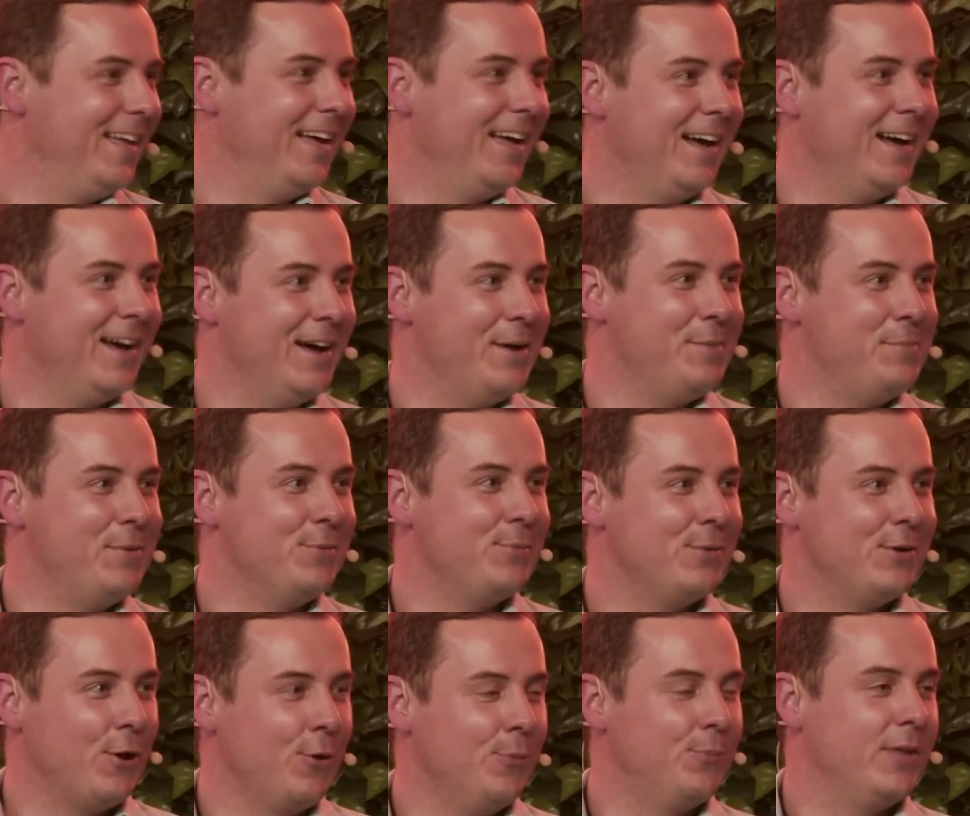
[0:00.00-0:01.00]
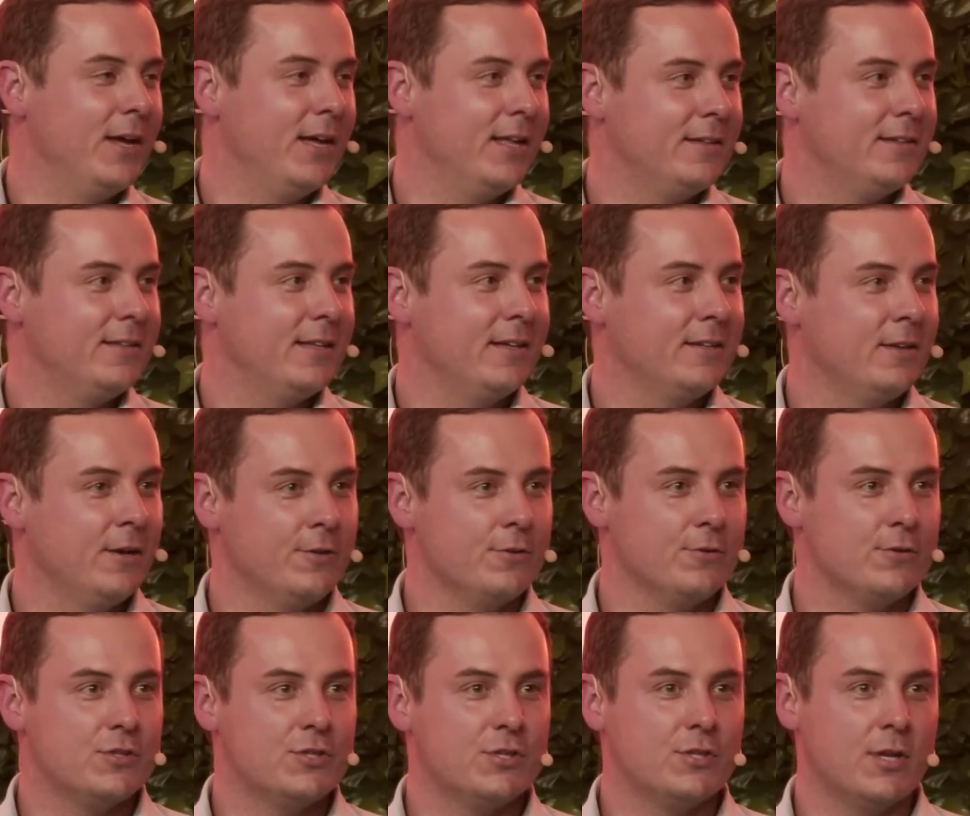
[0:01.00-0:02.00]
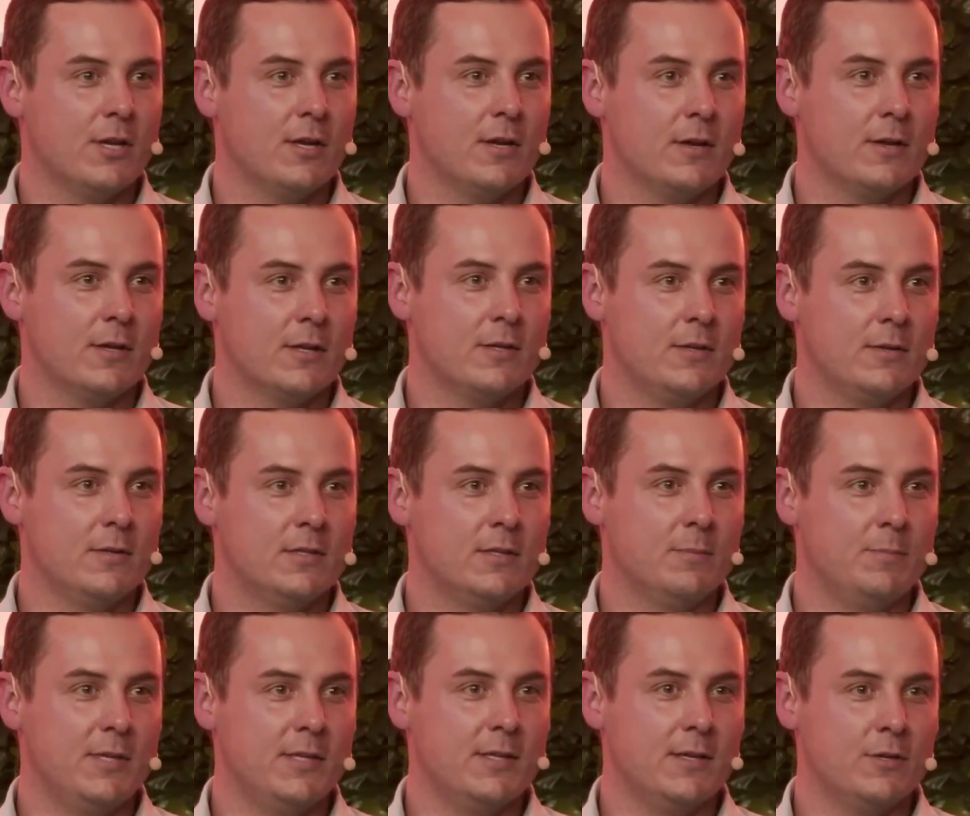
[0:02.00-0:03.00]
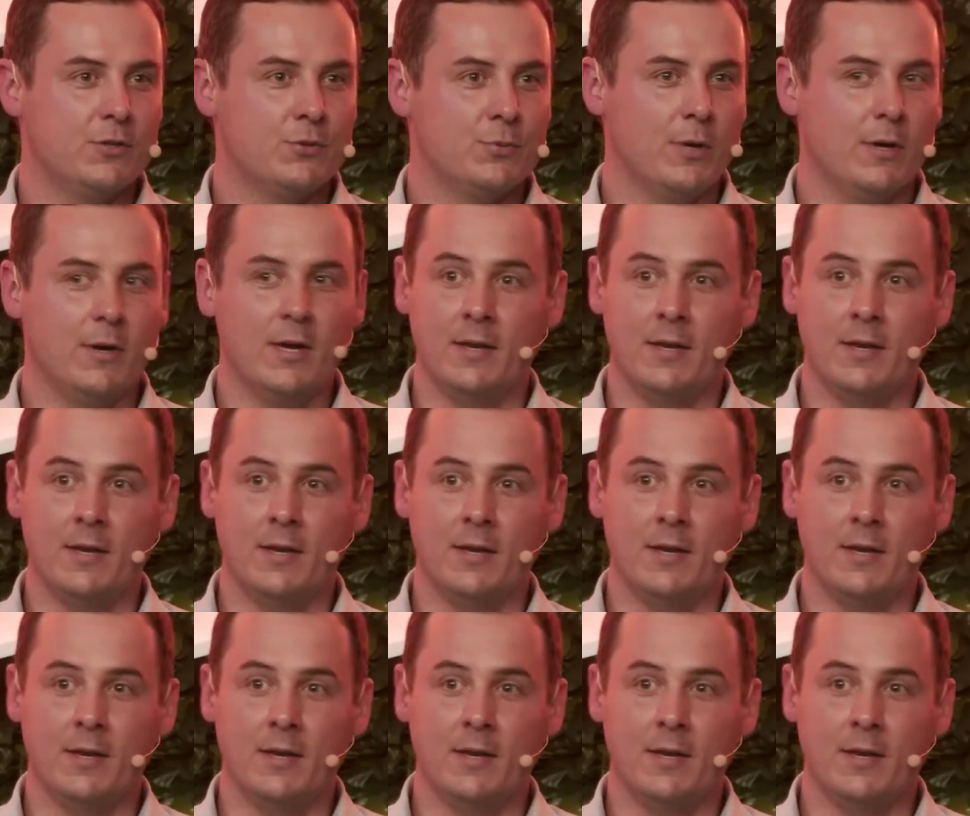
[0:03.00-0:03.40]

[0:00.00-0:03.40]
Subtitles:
but we hope that others could be there as well.